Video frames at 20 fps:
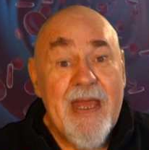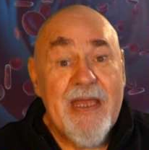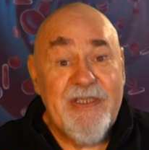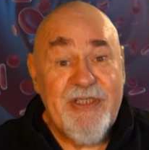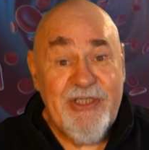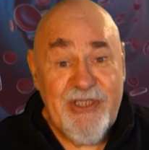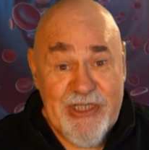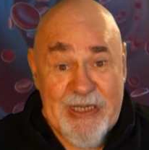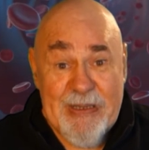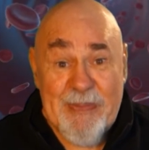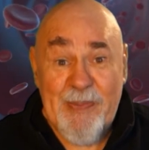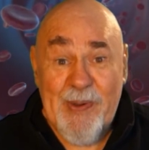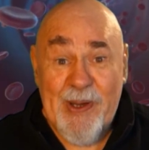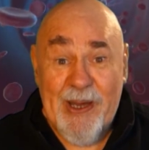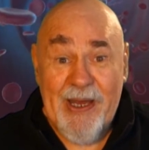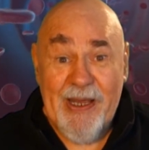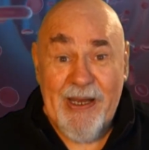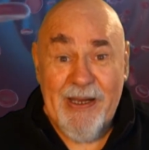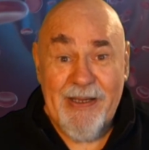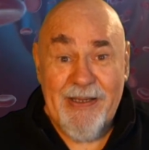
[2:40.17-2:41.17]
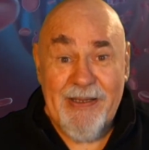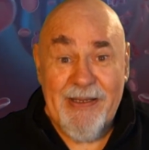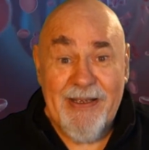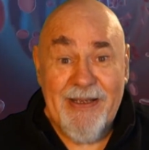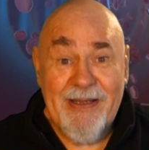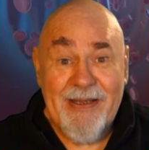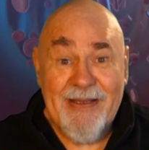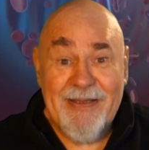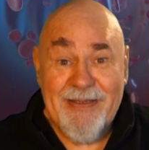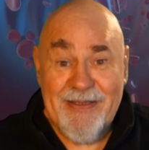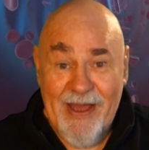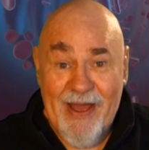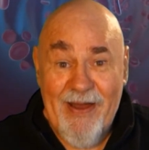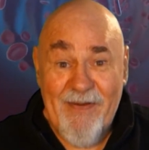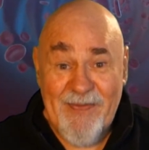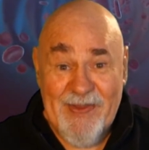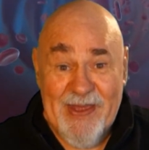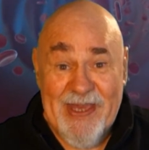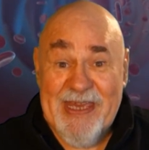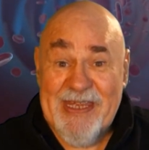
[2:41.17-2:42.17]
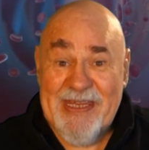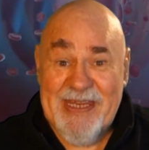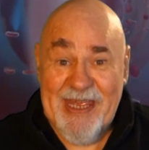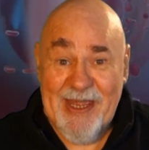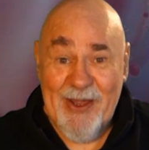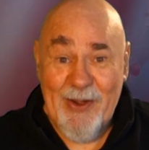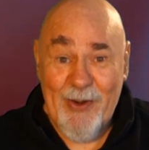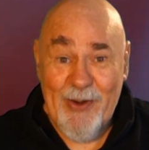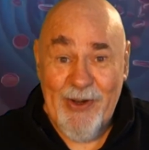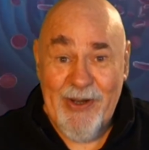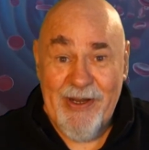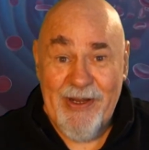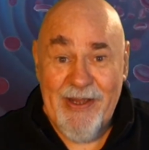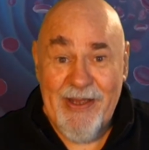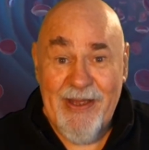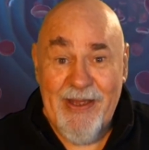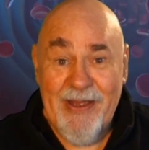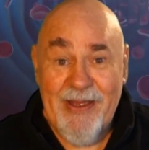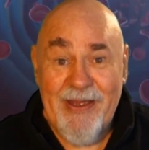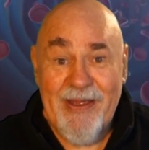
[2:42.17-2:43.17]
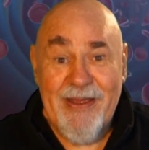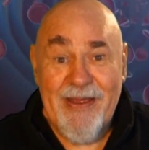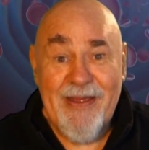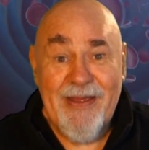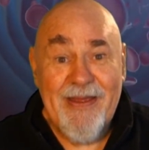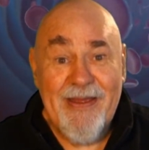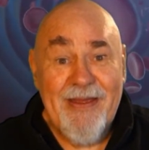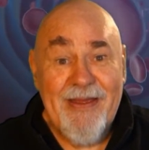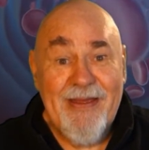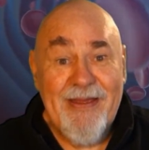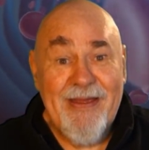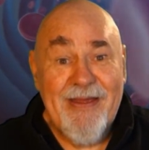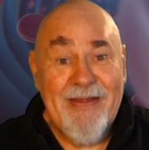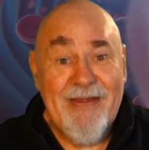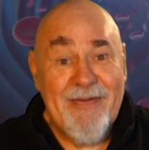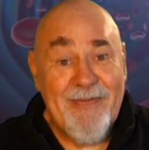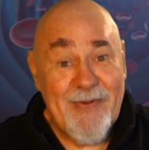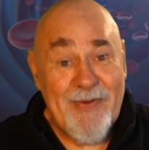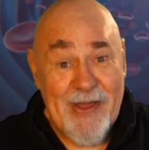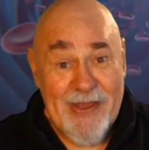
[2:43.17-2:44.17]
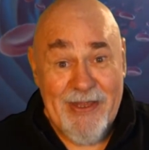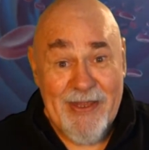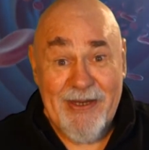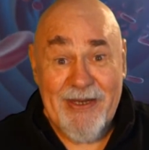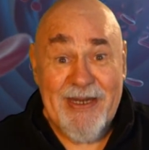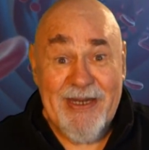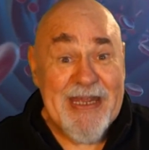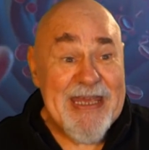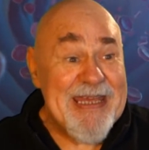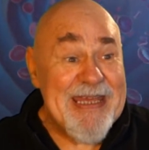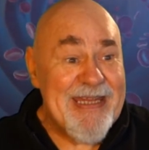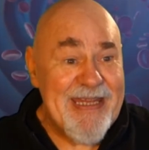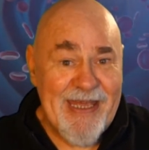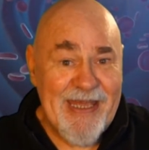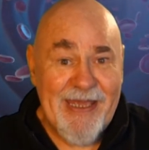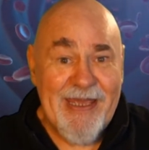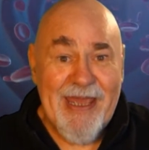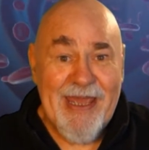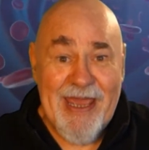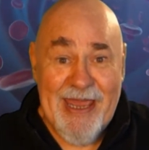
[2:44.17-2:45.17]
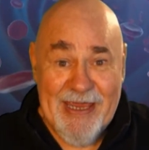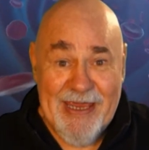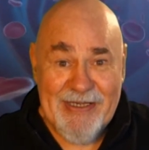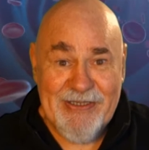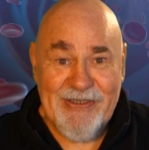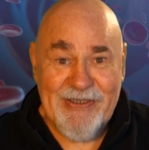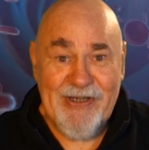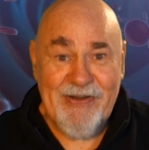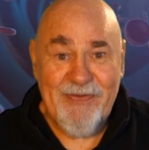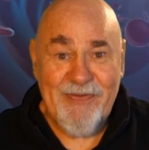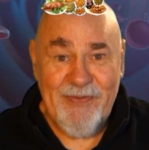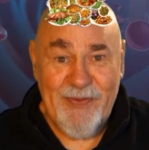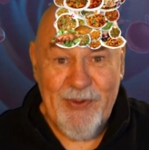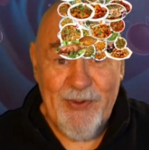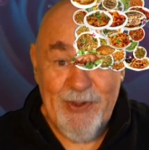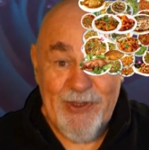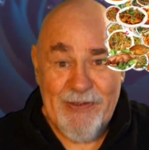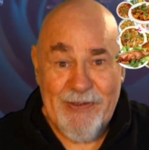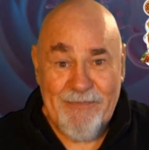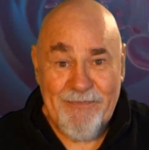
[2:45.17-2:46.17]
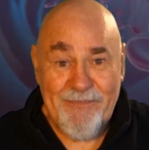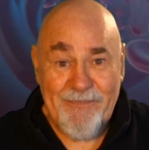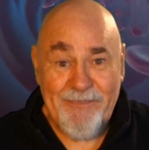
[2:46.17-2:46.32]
It's cheaper to have the heating on rather than eating extra food.